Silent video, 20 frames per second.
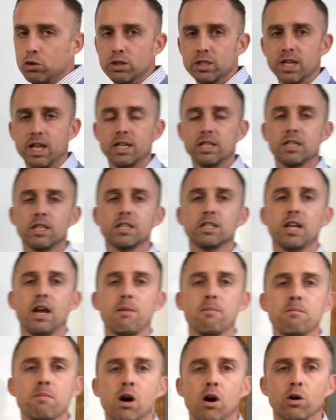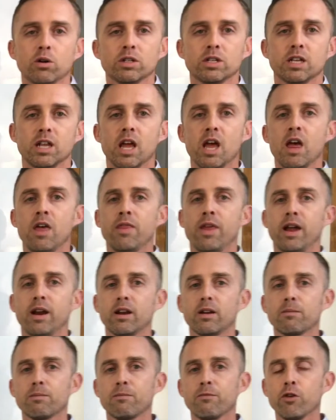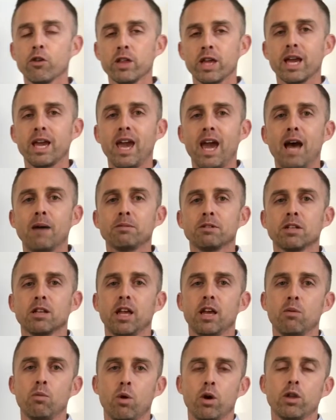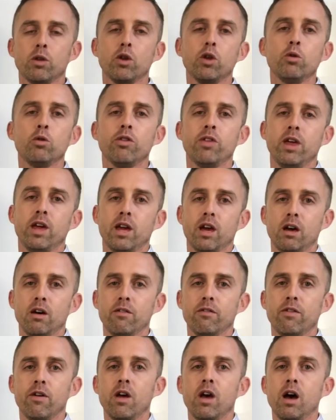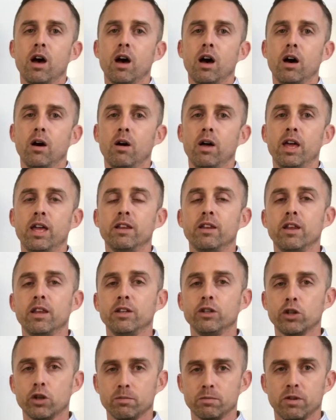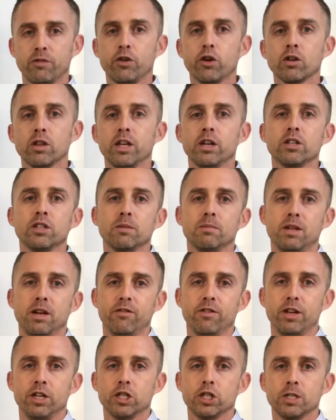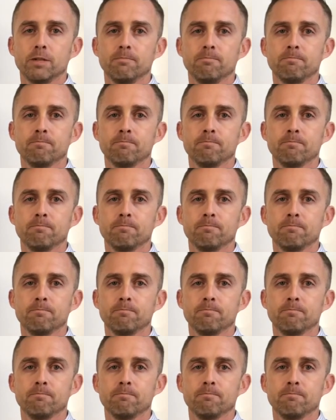sentences at most that fully encapsulate what you think of in terms of your leadership definition.